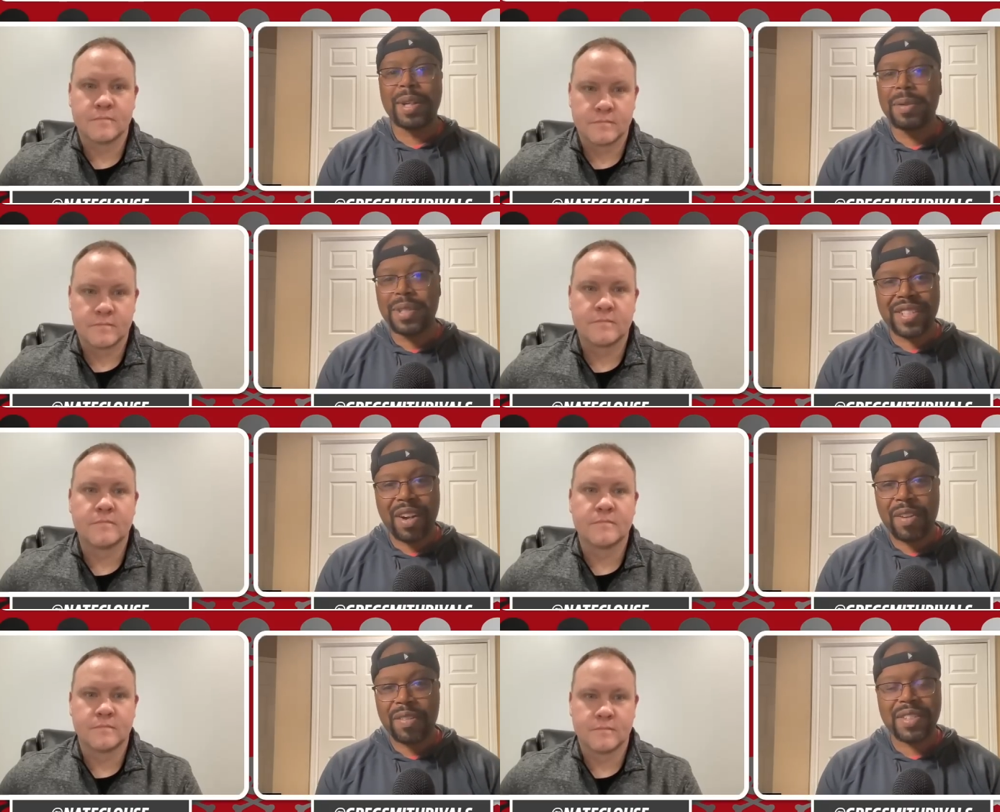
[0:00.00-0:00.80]
Speaker 1: coaches
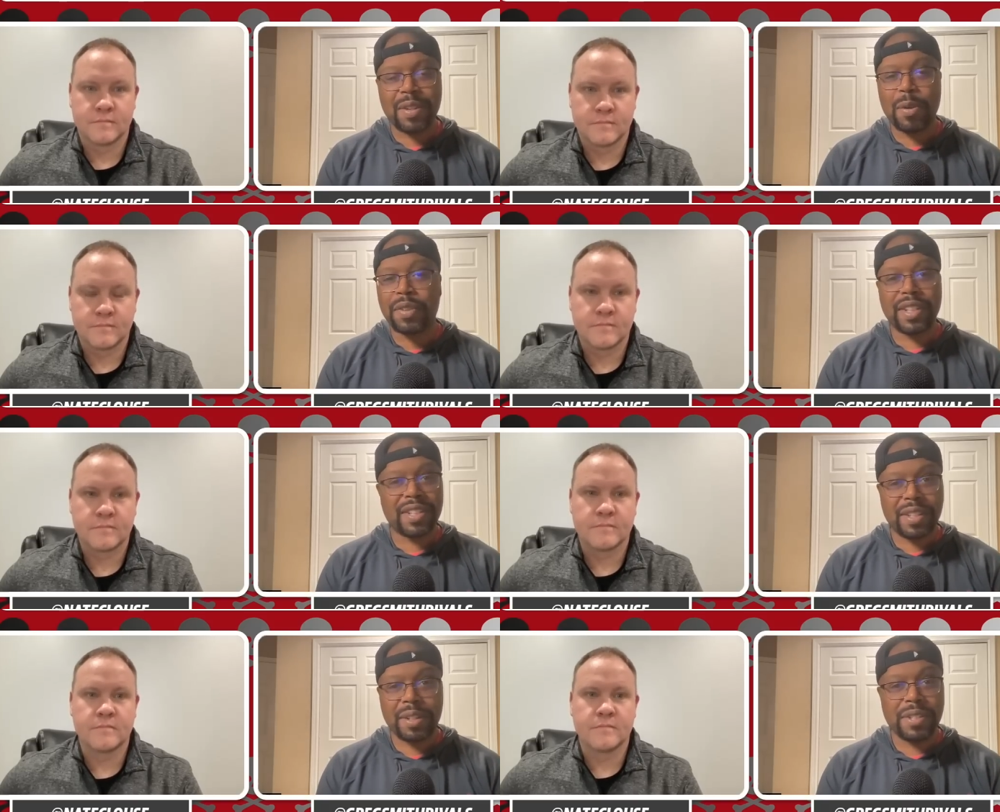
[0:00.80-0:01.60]
office over
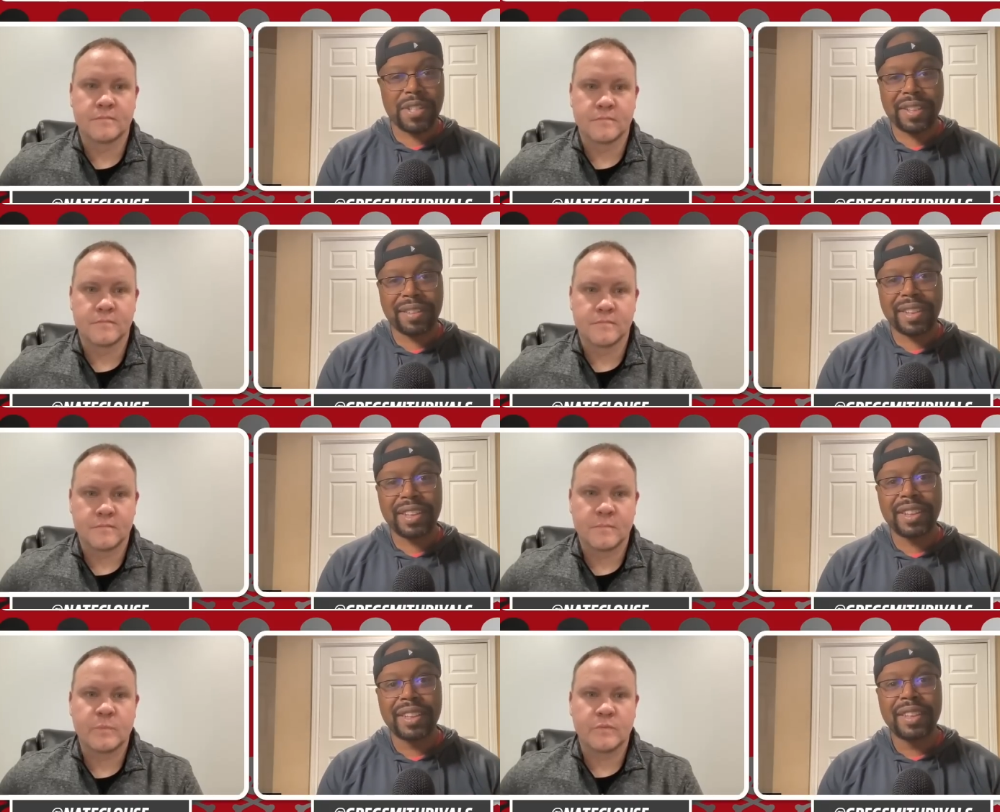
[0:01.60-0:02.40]
his coaching
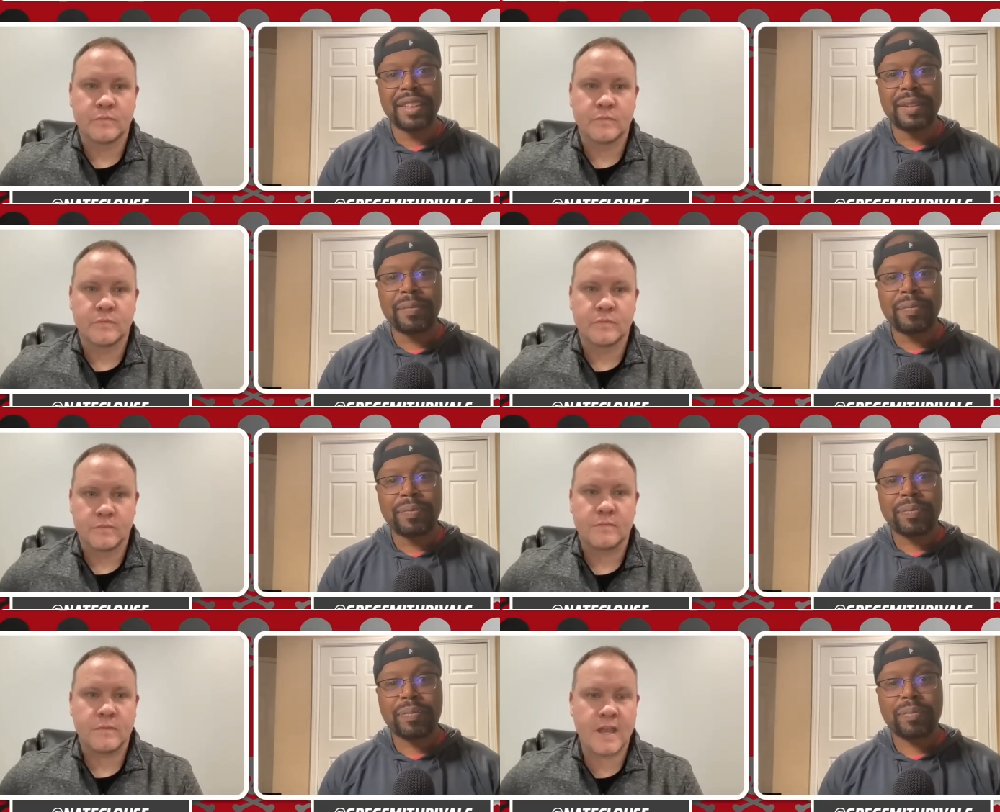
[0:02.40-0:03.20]
career
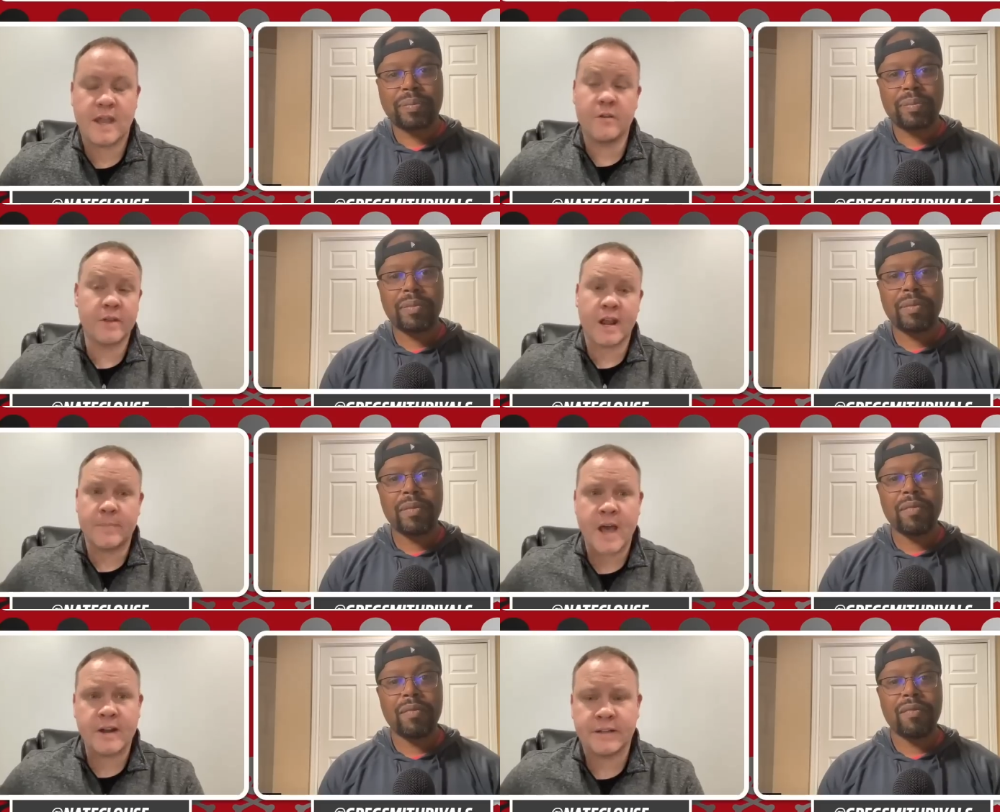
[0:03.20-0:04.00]
Speaker 2: yeah no doubt
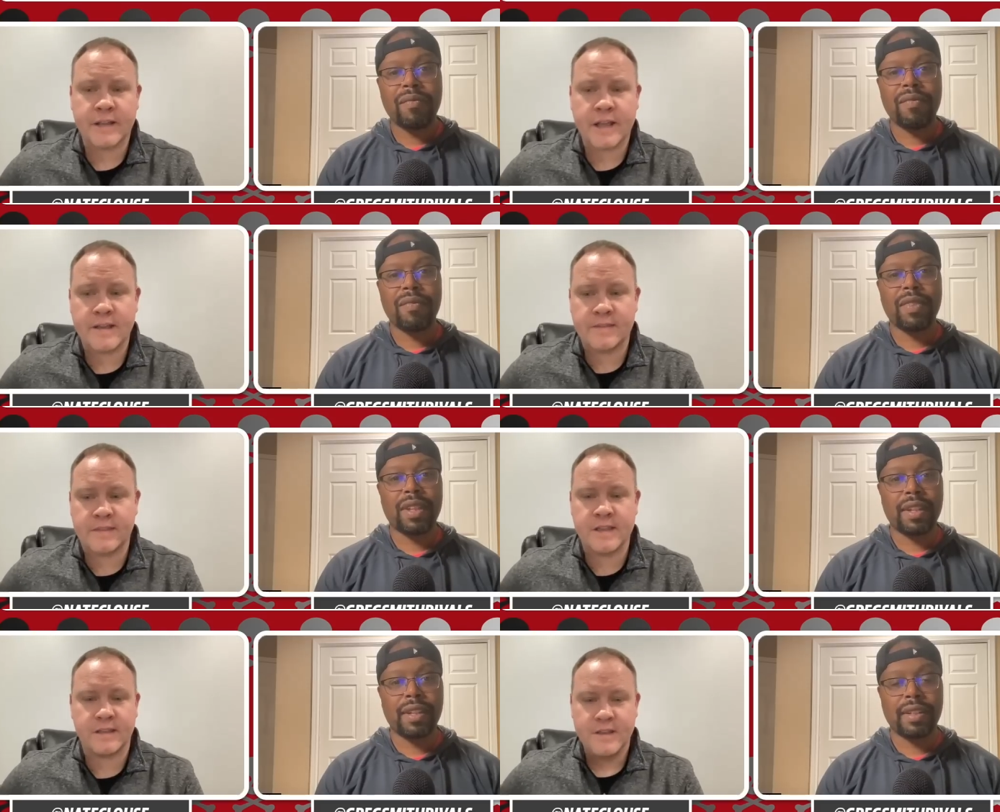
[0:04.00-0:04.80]
about it I, I
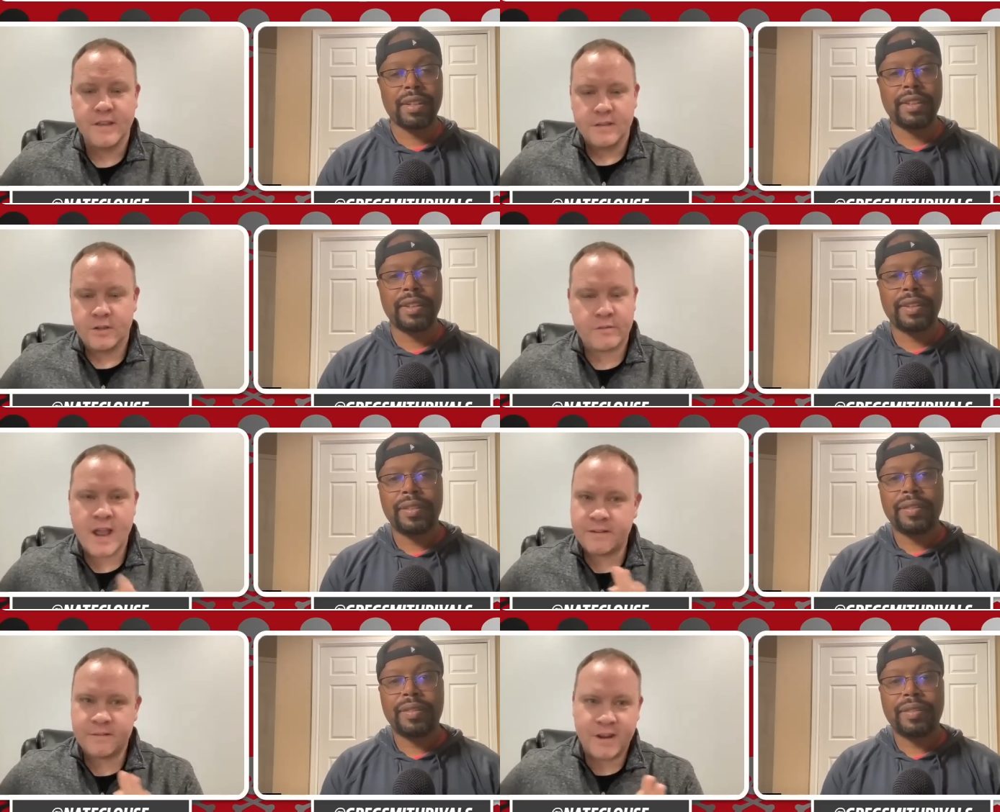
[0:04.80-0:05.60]
think you're
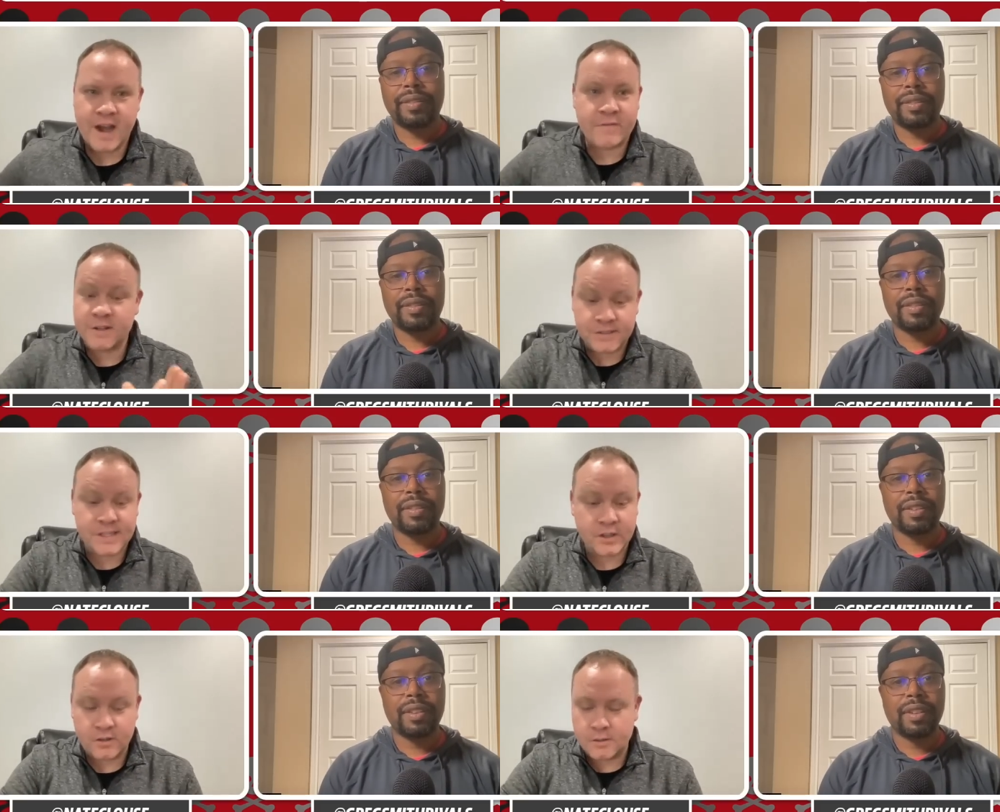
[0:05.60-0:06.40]
right every
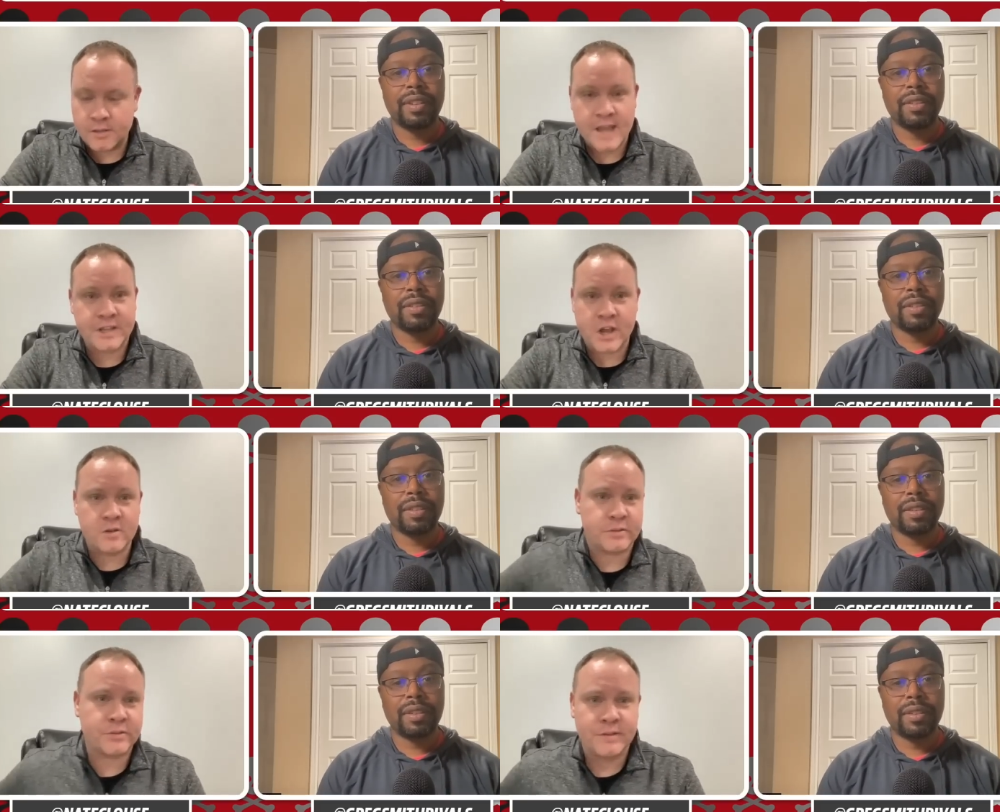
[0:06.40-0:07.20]
single head
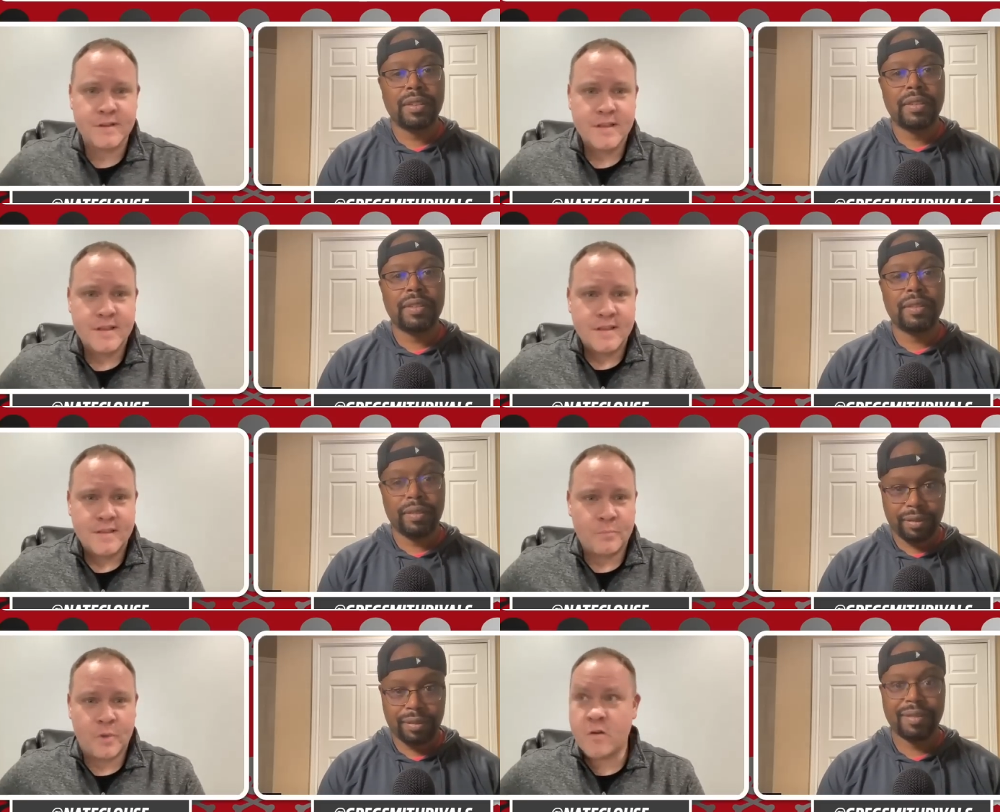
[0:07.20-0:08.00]
coach
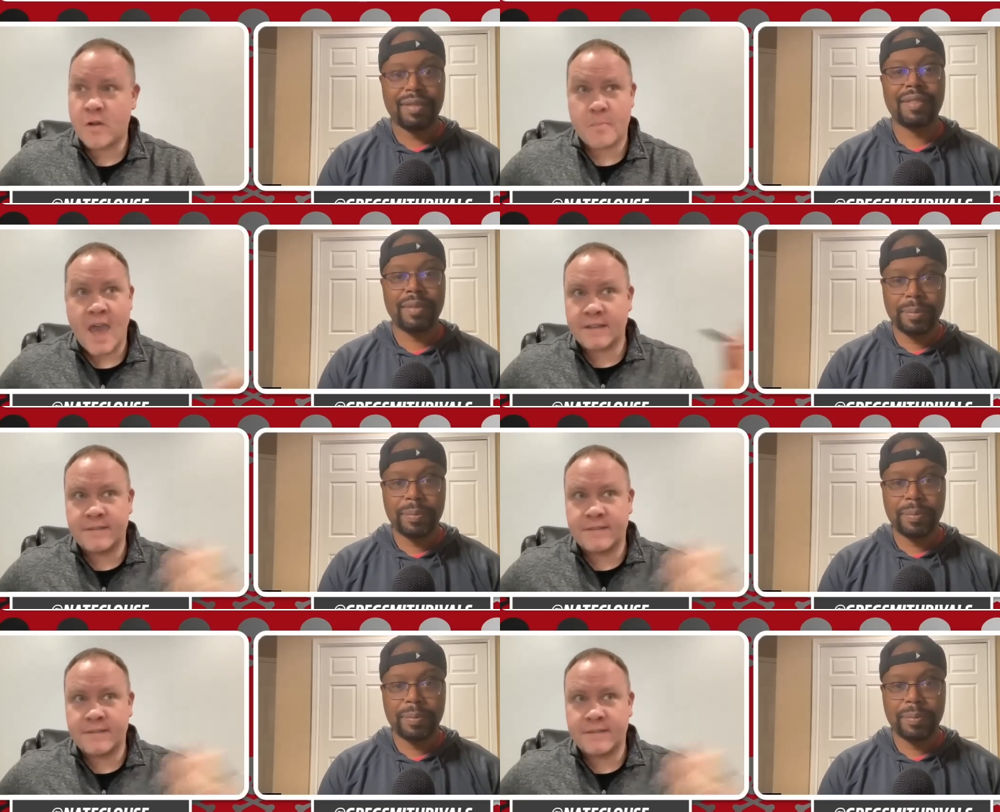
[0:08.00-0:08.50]
going back